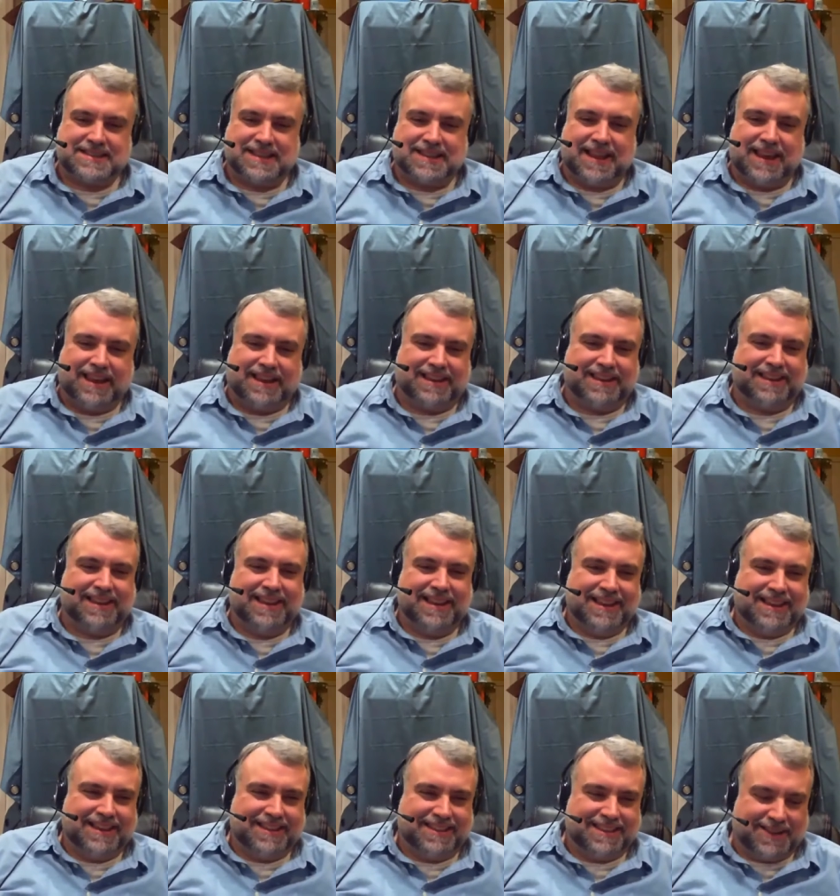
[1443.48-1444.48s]
like
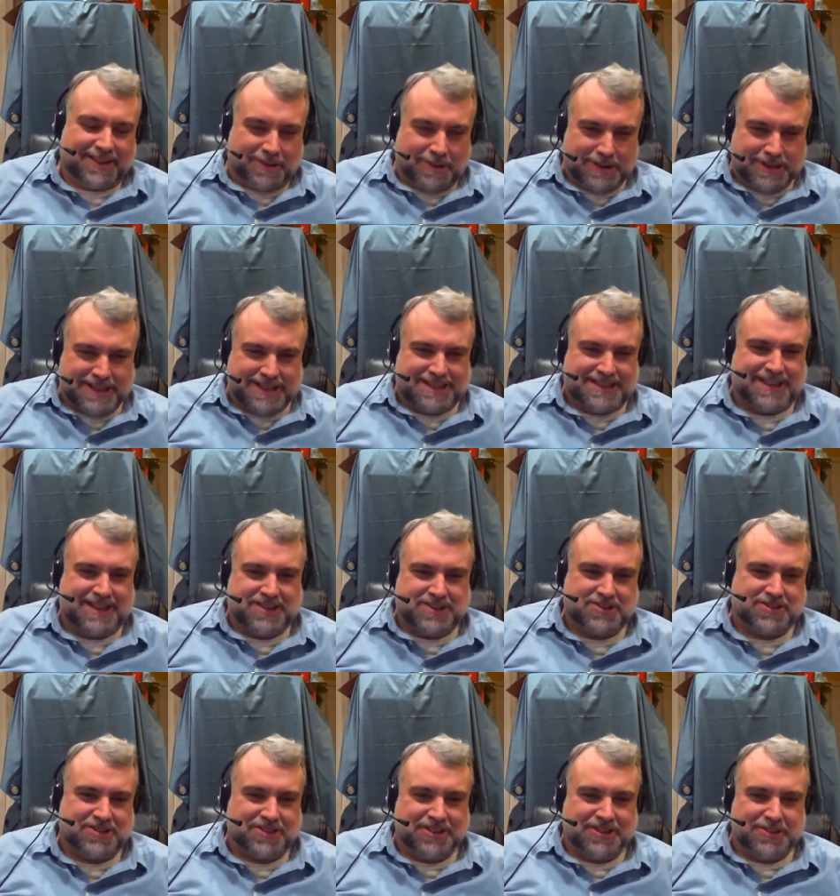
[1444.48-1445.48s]
the
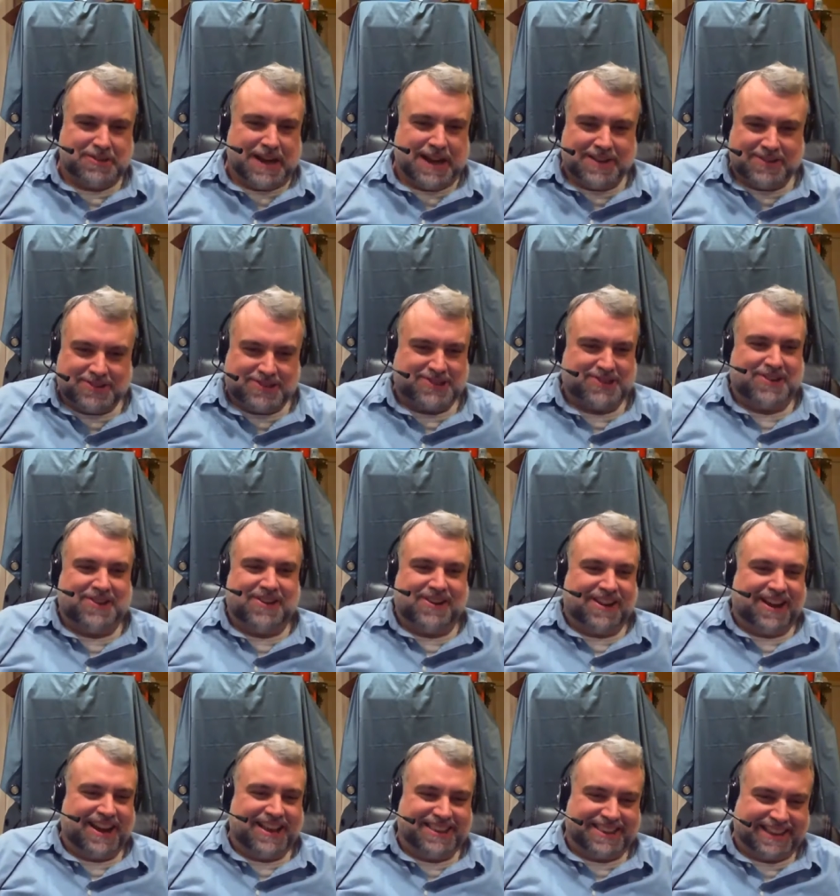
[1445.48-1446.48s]
quintessential luau song,
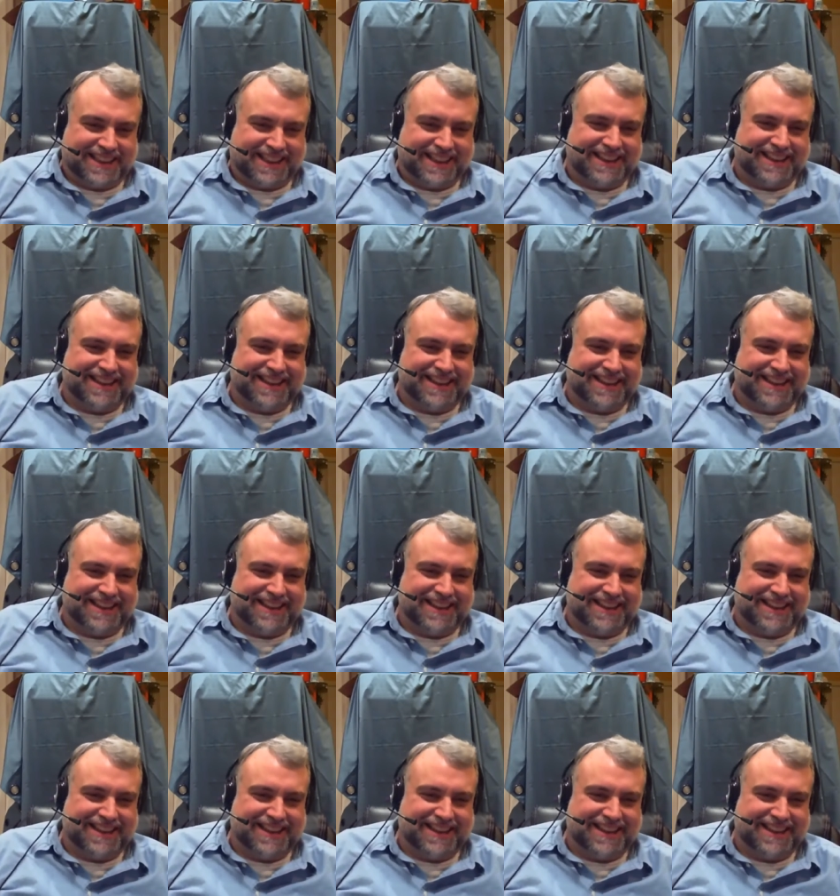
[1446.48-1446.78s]
I think.